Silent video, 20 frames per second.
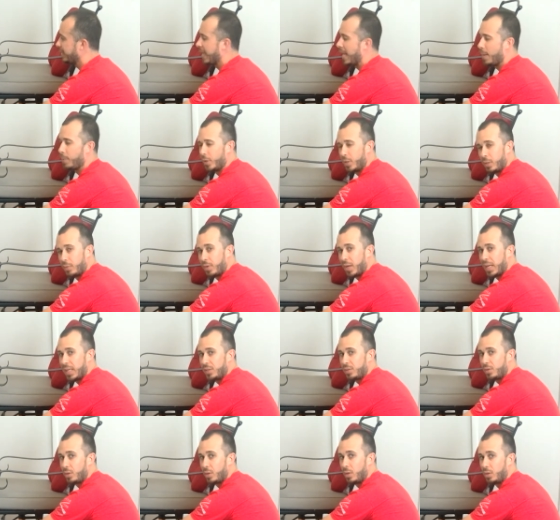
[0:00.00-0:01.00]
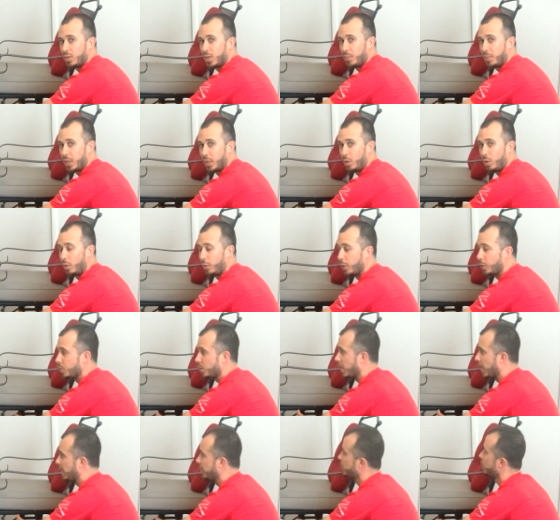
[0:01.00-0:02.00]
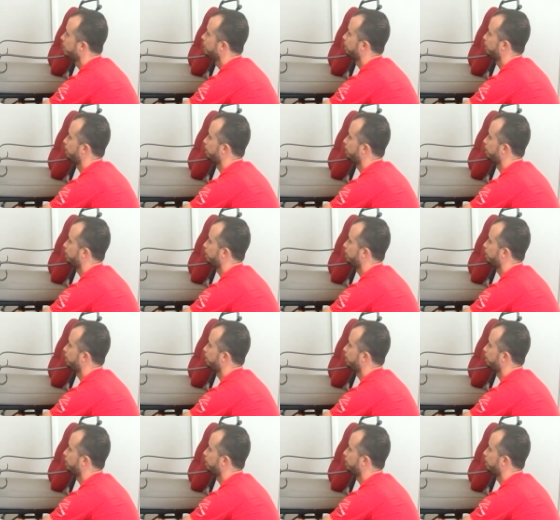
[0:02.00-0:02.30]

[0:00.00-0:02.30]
tablet device or something along those lines.